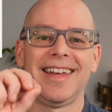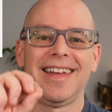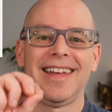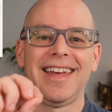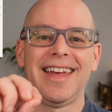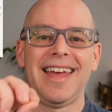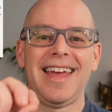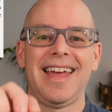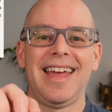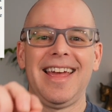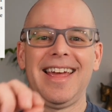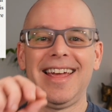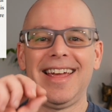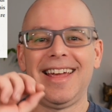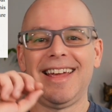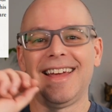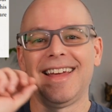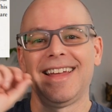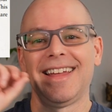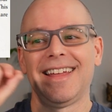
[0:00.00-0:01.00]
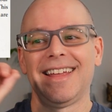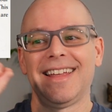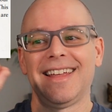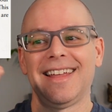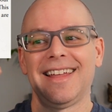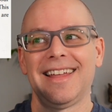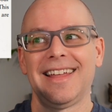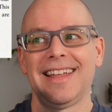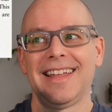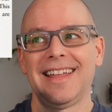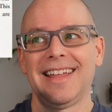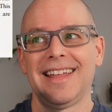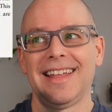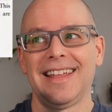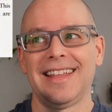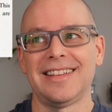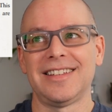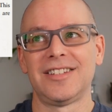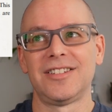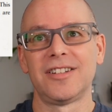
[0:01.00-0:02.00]
a
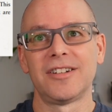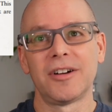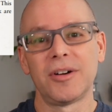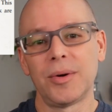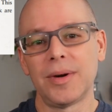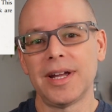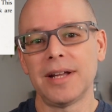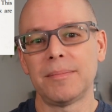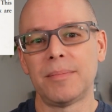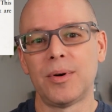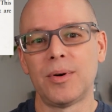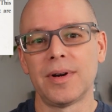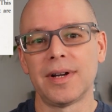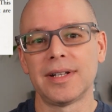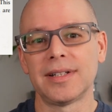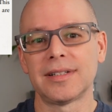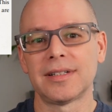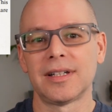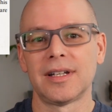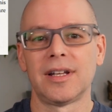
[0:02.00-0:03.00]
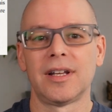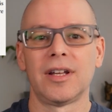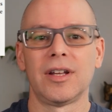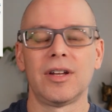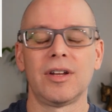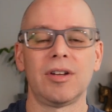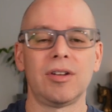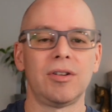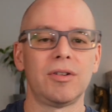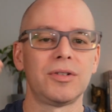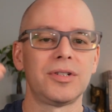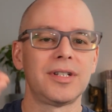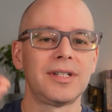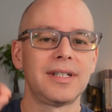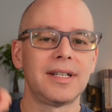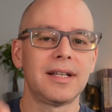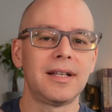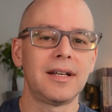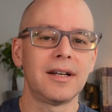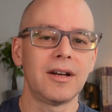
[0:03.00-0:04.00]
0 hit points. You're
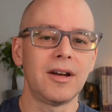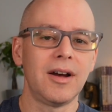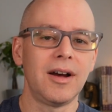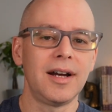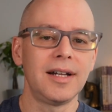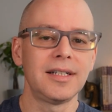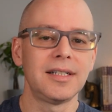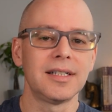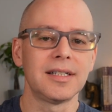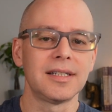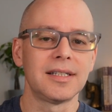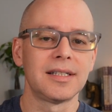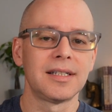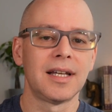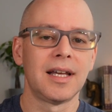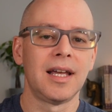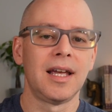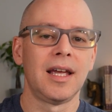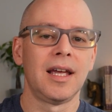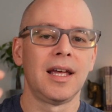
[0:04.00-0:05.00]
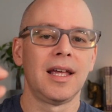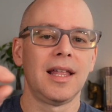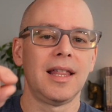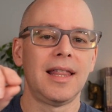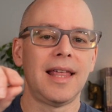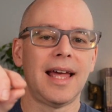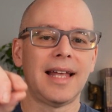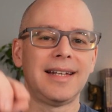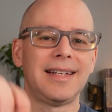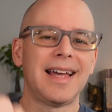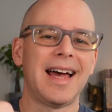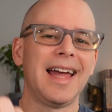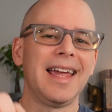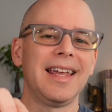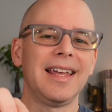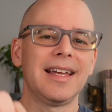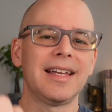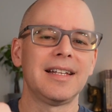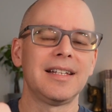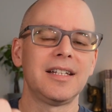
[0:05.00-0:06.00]
still unconscious. That
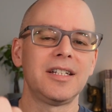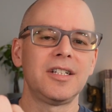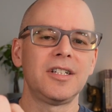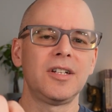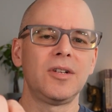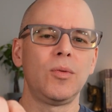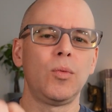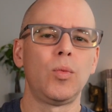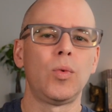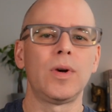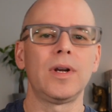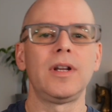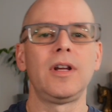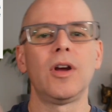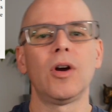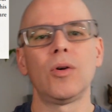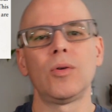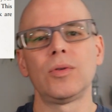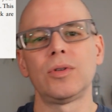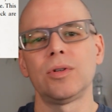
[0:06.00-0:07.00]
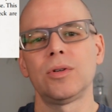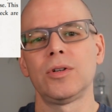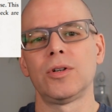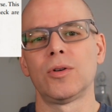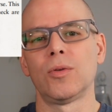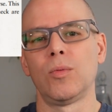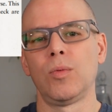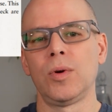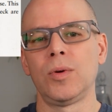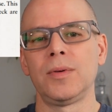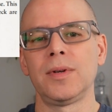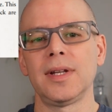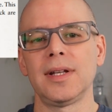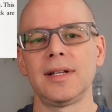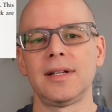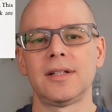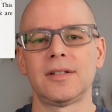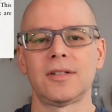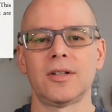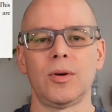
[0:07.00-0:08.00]
dying condition would go to your
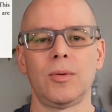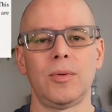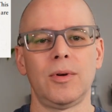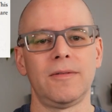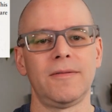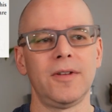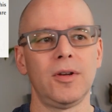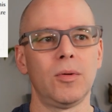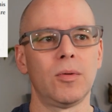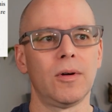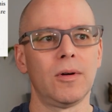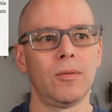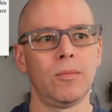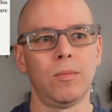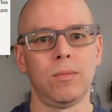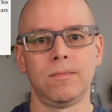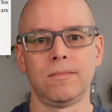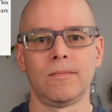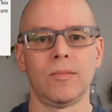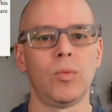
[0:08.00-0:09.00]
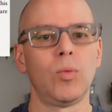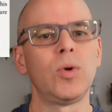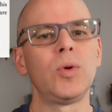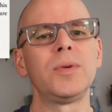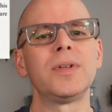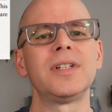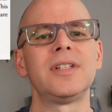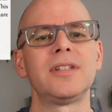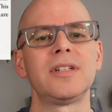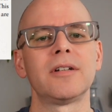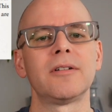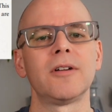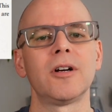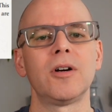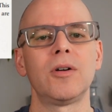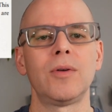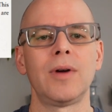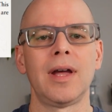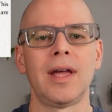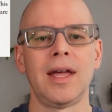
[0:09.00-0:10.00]
wounded. So if you were wounded
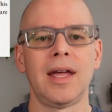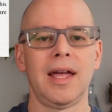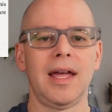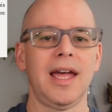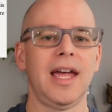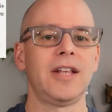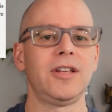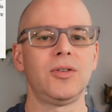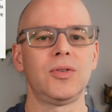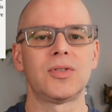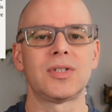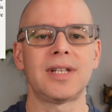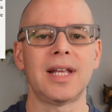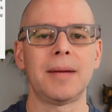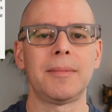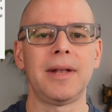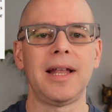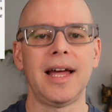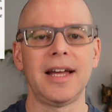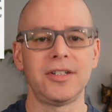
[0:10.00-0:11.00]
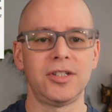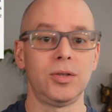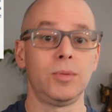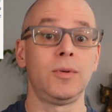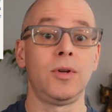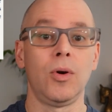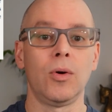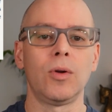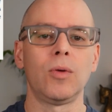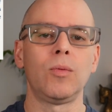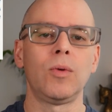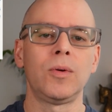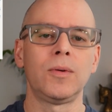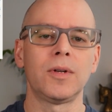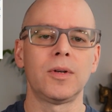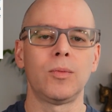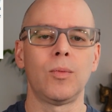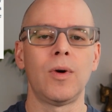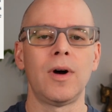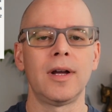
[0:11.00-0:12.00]
0 and you stabilized, you would go to
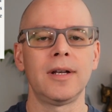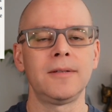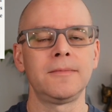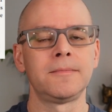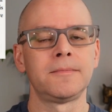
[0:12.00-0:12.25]
wounded 1.